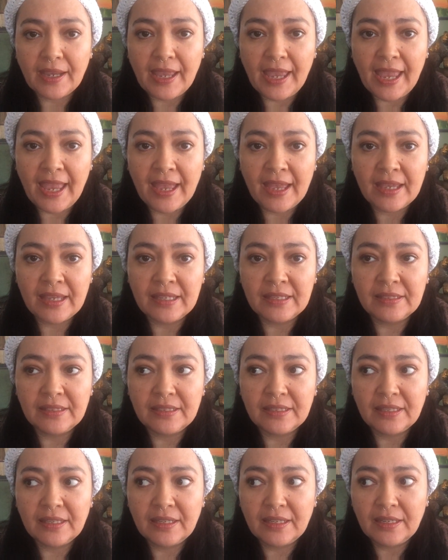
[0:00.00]

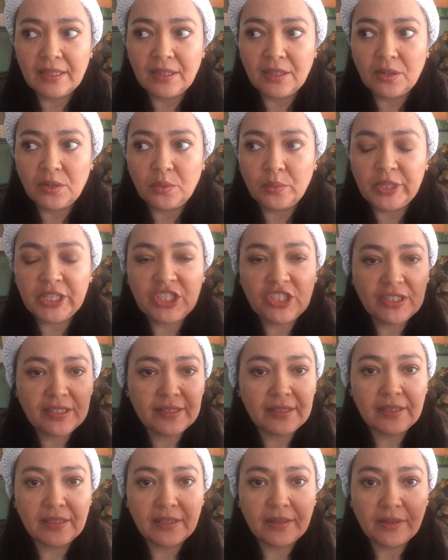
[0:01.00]
And we
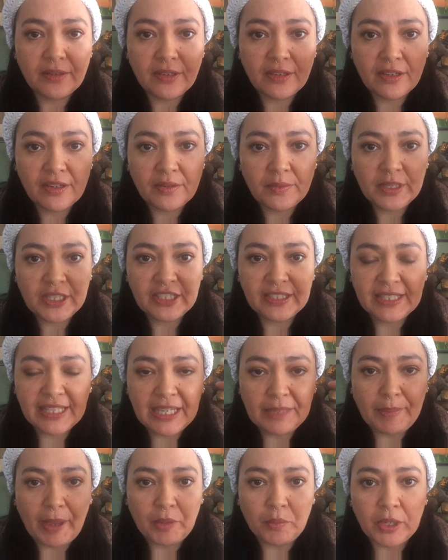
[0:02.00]
just we just
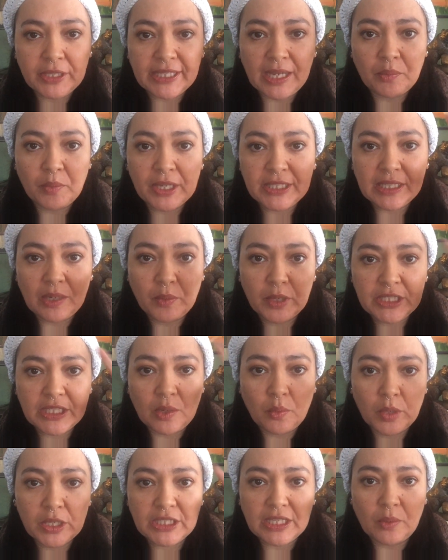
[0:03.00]
keep I want, I want, I want,
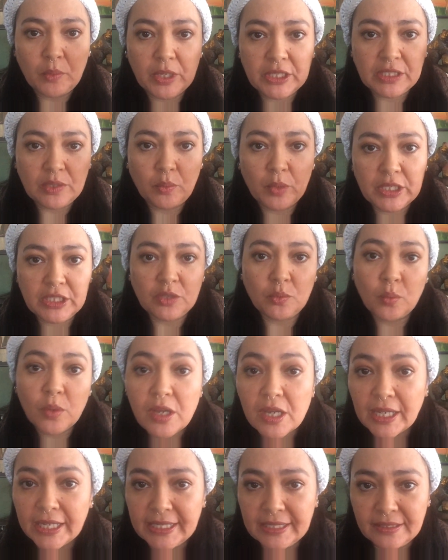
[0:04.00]
I want, I want, I want, I
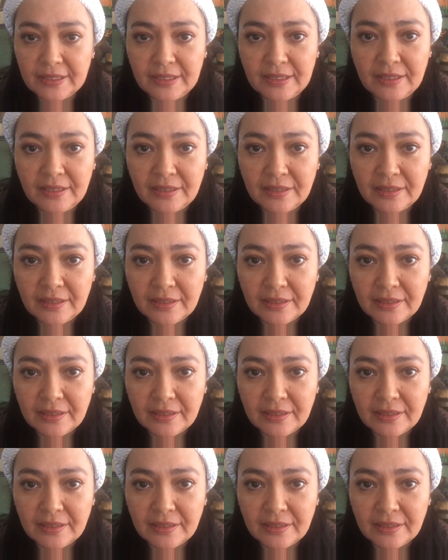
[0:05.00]
want.